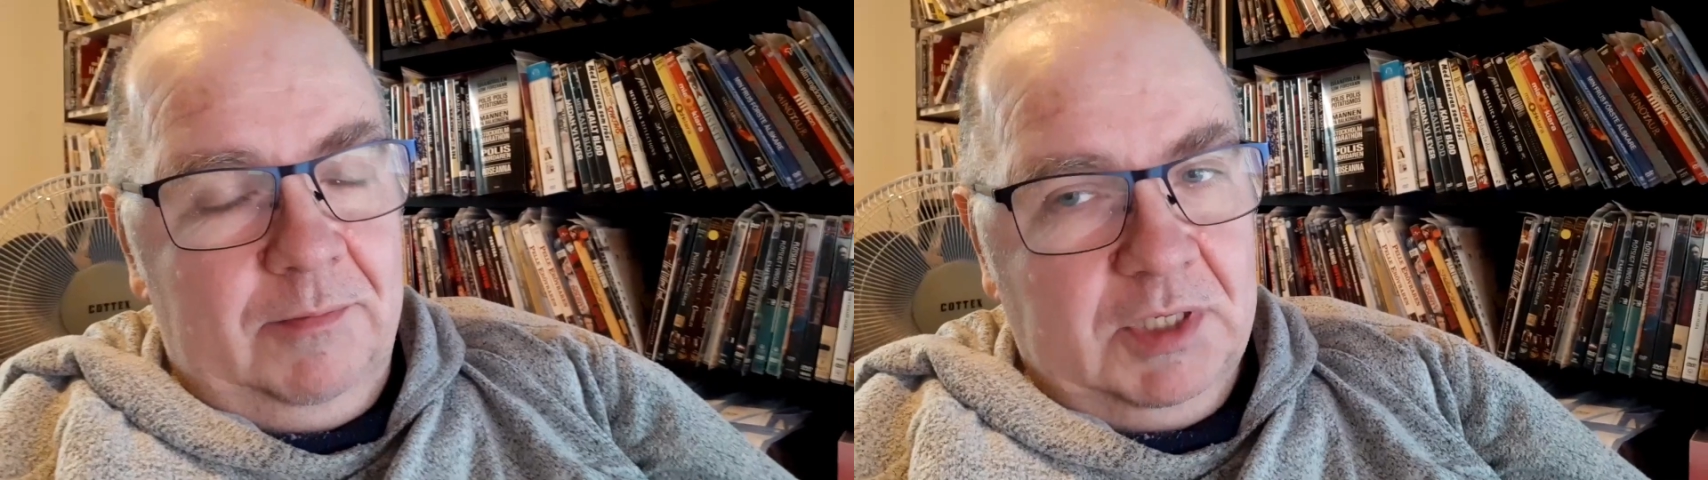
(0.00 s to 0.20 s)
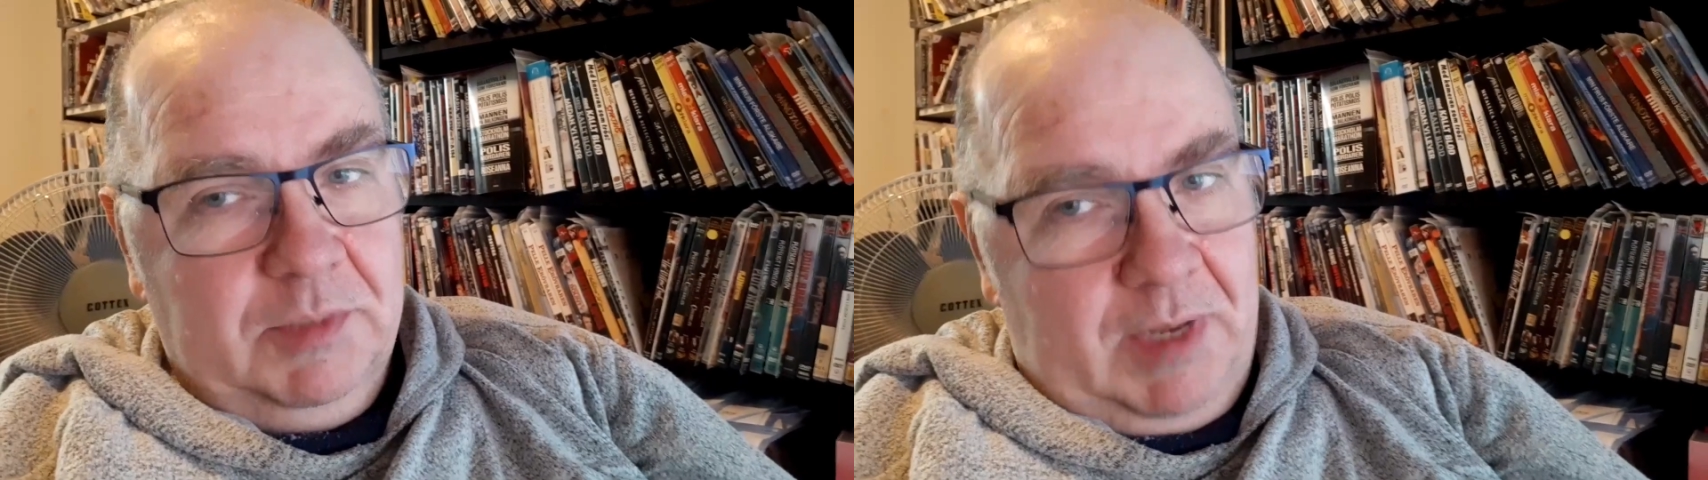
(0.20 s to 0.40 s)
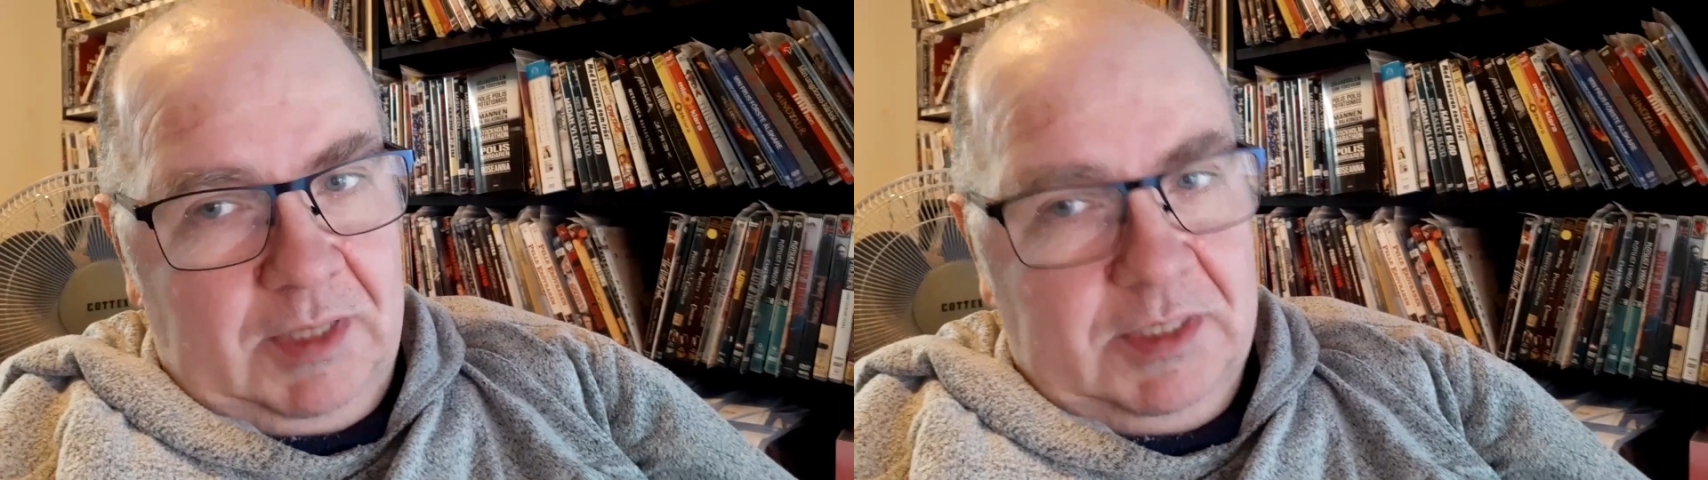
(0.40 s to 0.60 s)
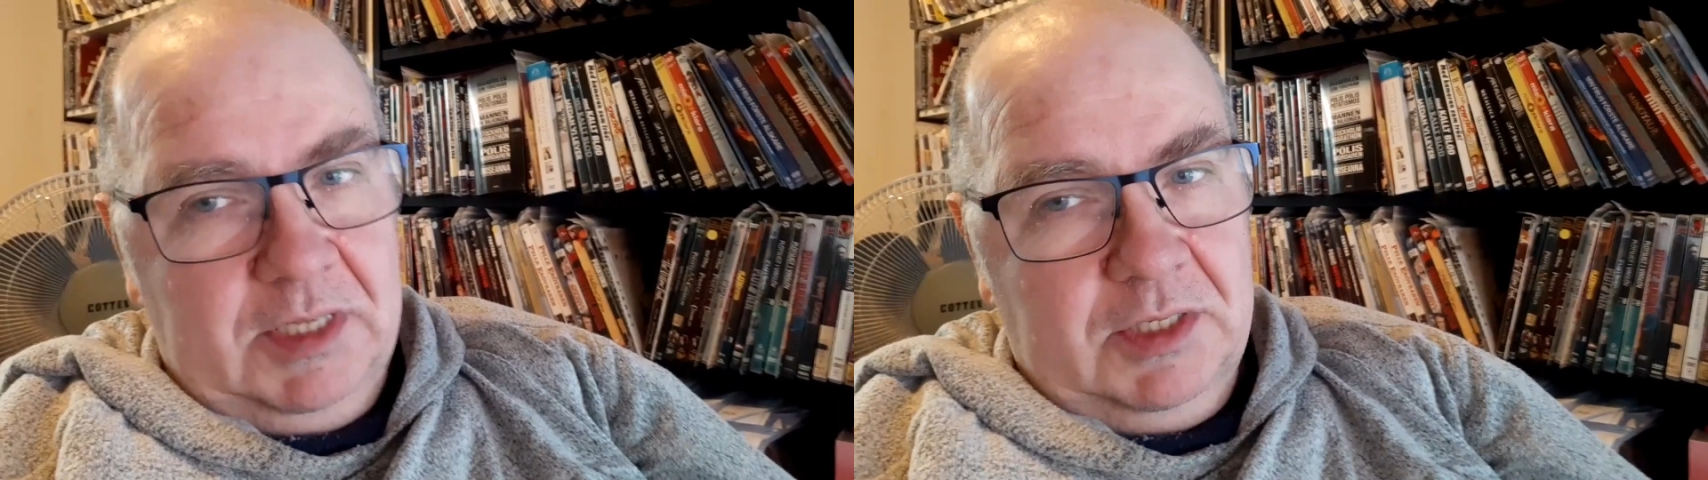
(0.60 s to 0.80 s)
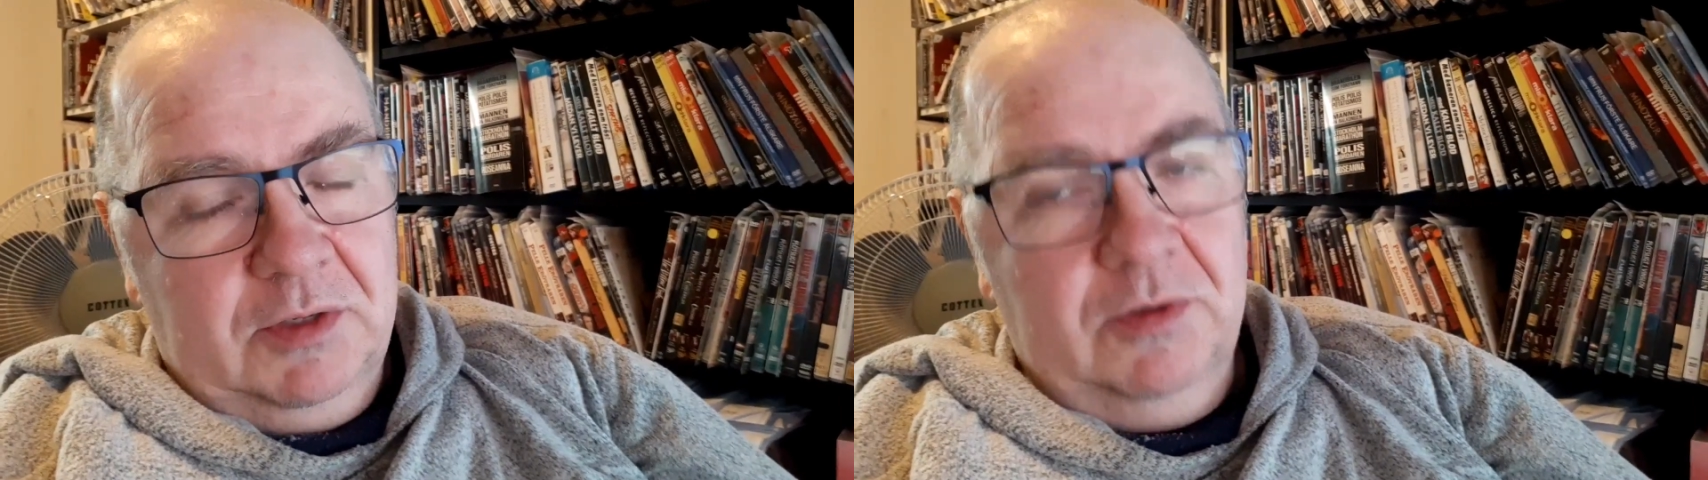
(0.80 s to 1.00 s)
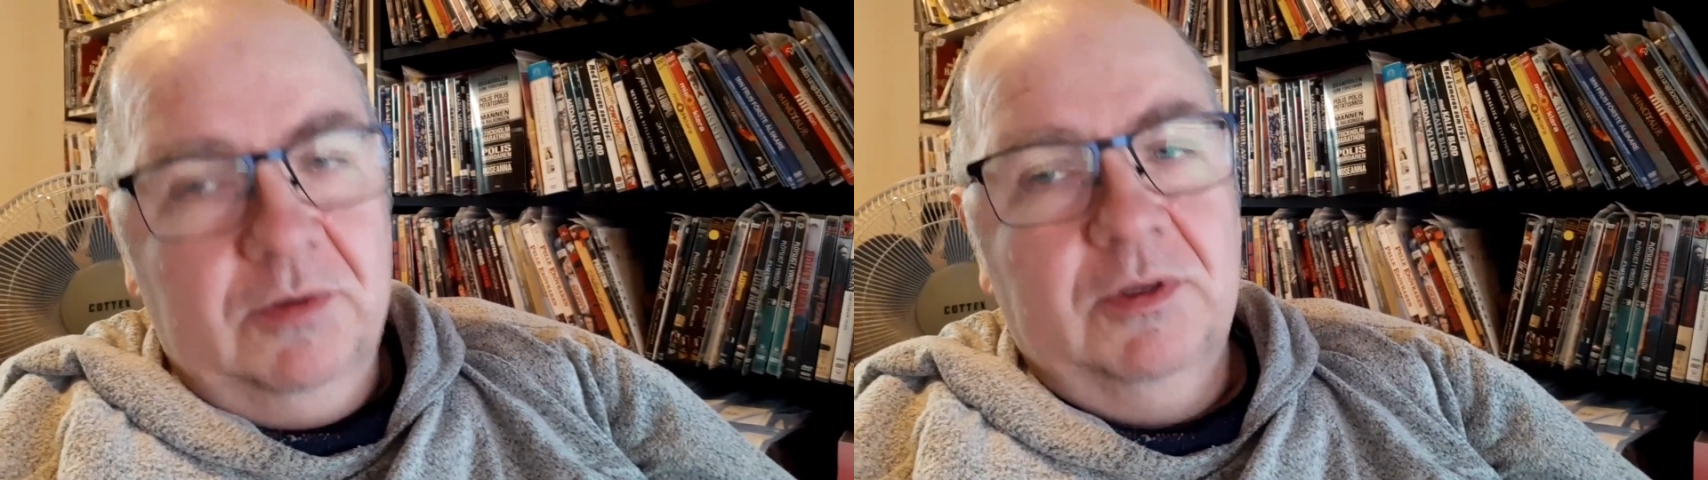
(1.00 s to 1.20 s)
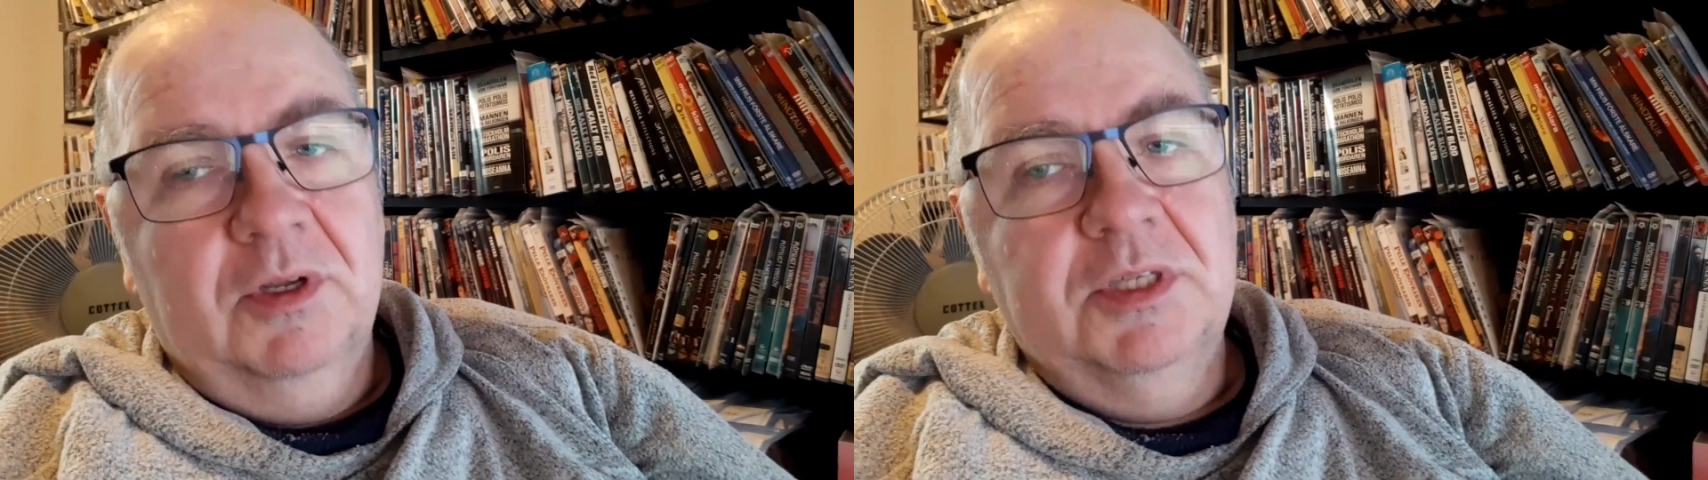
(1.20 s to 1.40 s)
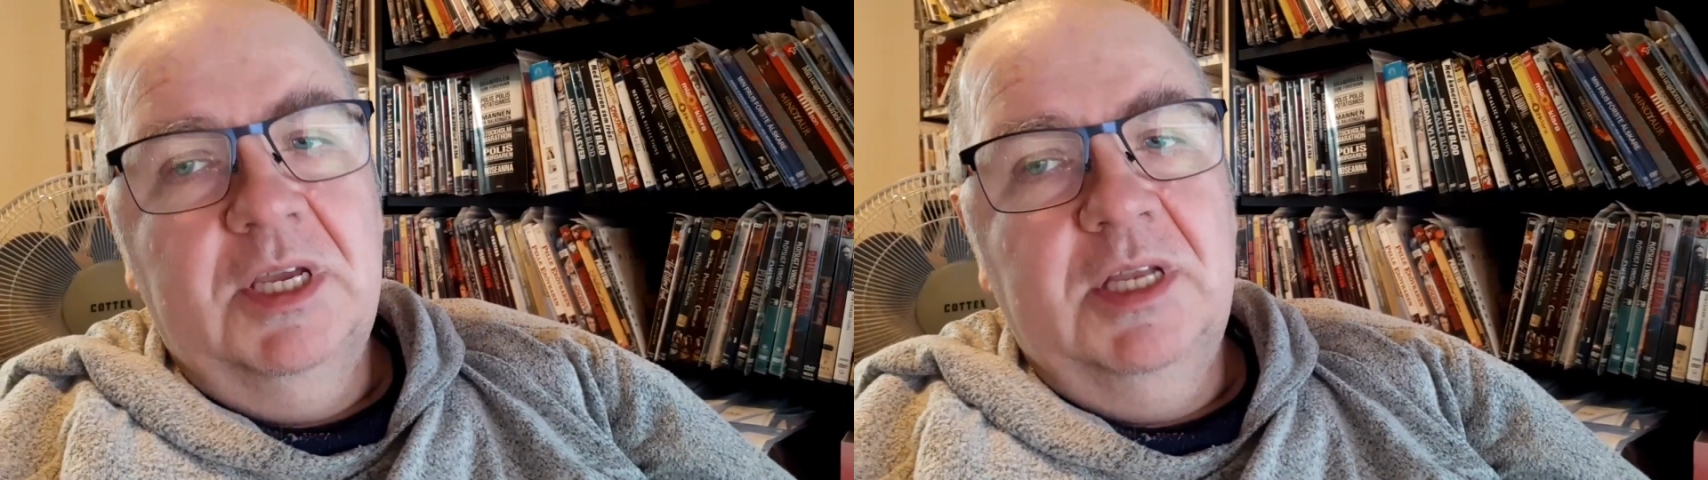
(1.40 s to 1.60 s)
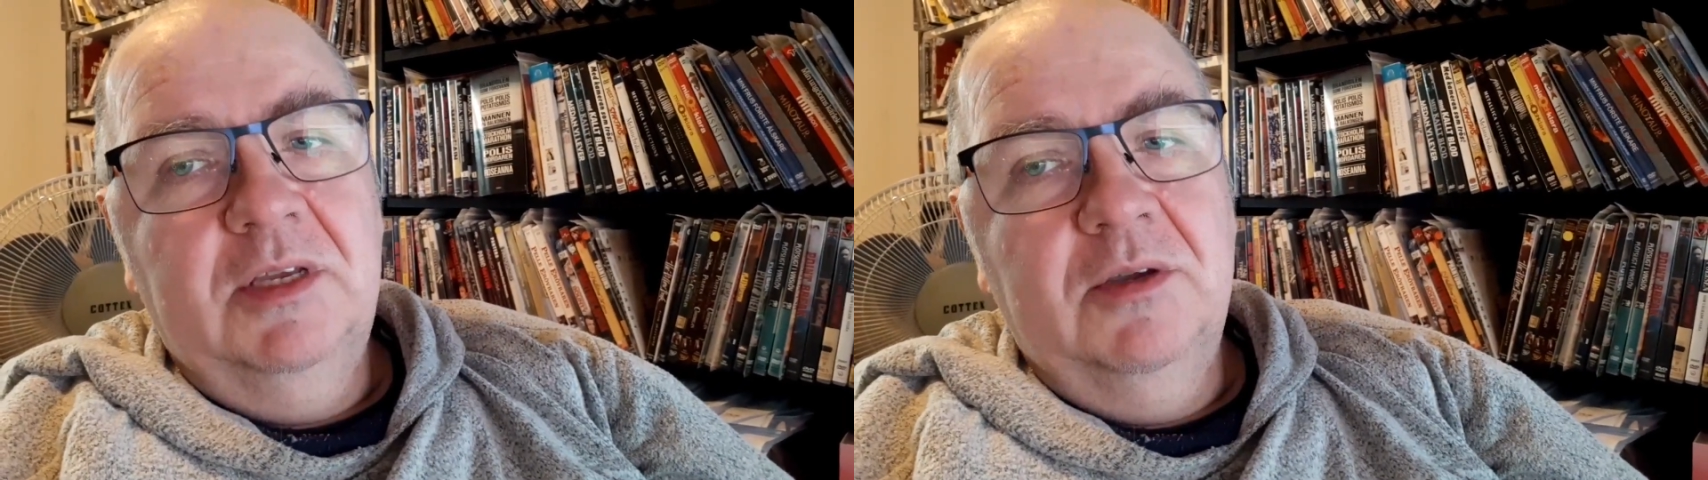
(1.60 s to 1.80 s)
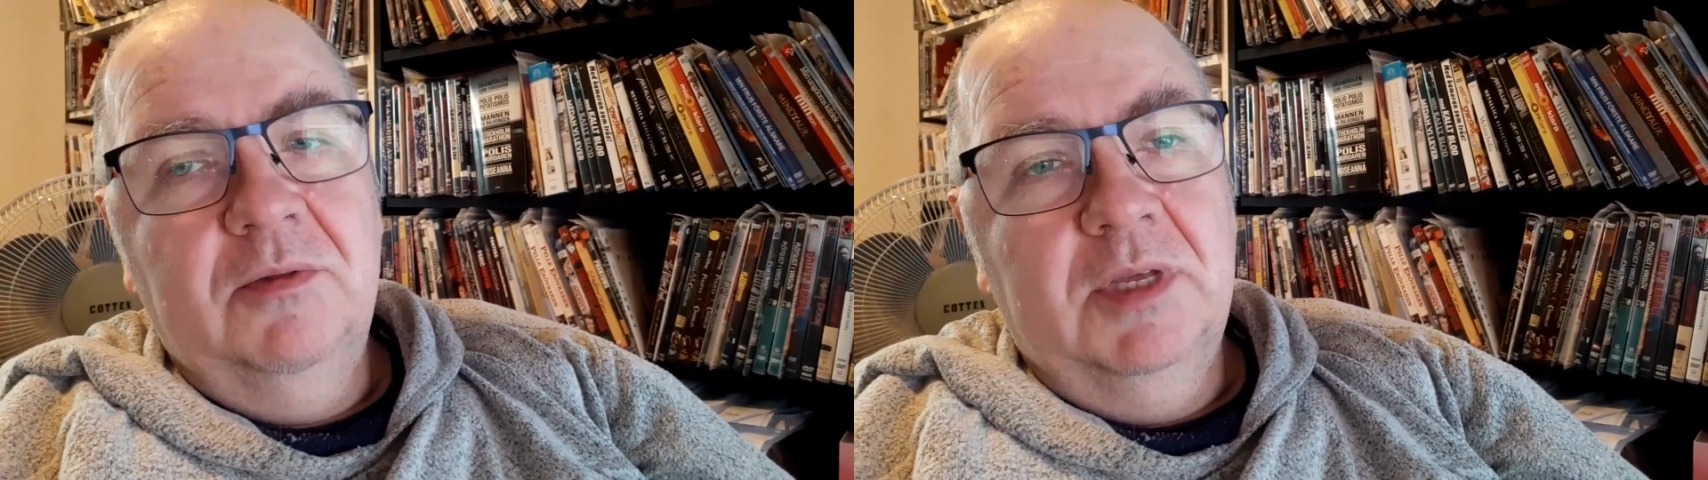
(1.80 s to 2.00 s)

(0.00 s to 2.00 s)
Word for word: possibility to continue